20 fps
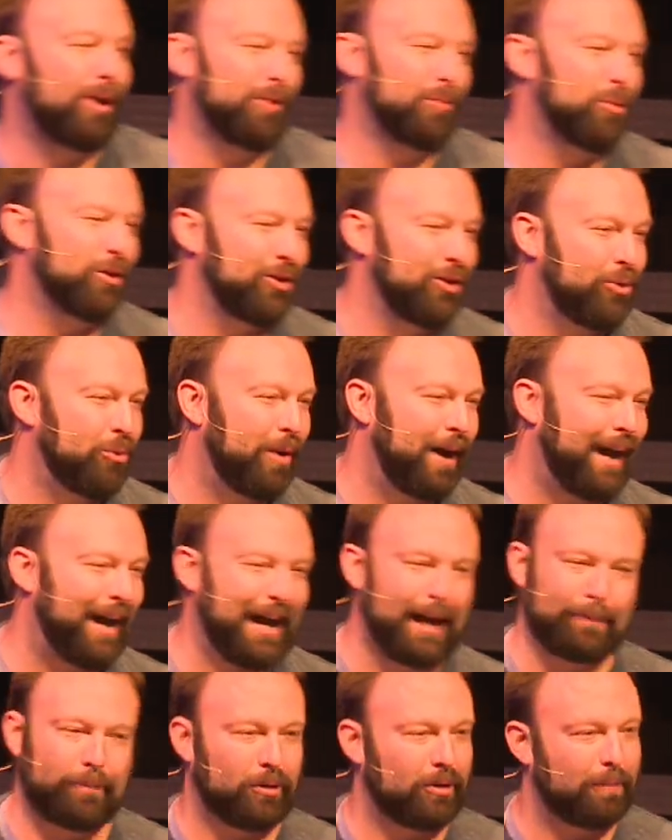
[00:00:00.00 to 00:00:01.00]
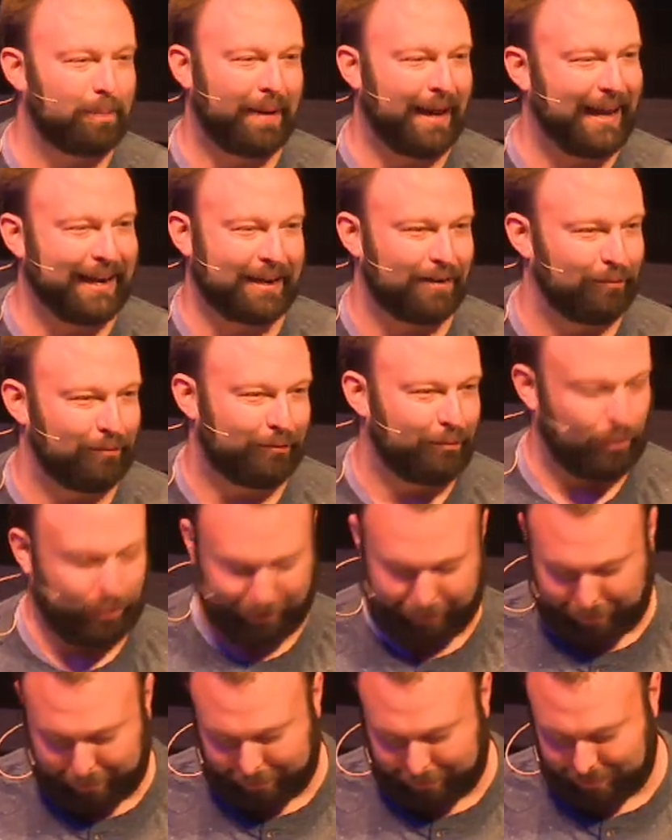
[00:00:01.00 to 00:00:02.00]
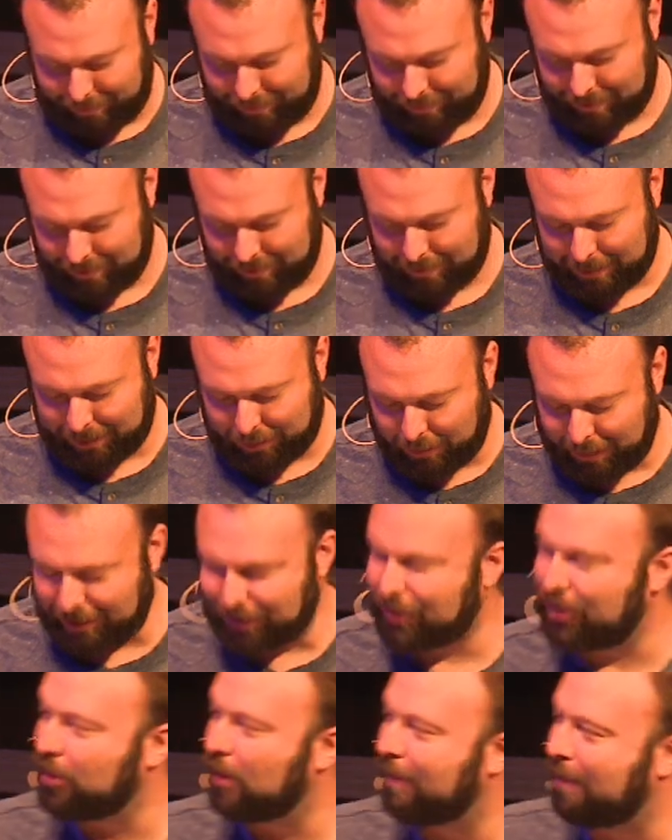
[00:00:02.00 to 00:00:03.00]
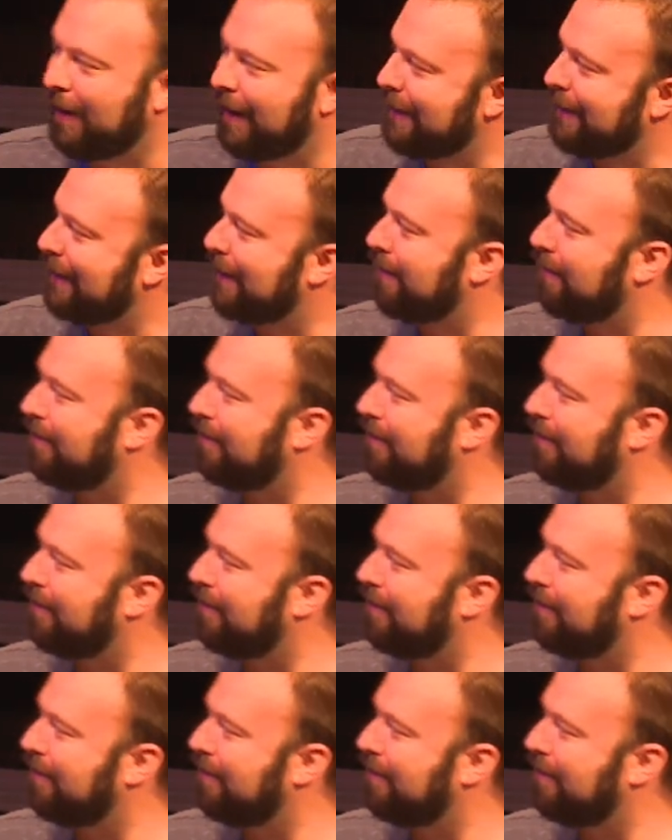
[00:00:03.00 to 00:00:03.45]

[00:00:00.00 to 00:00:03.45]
will you hobble back and forth between two opinions?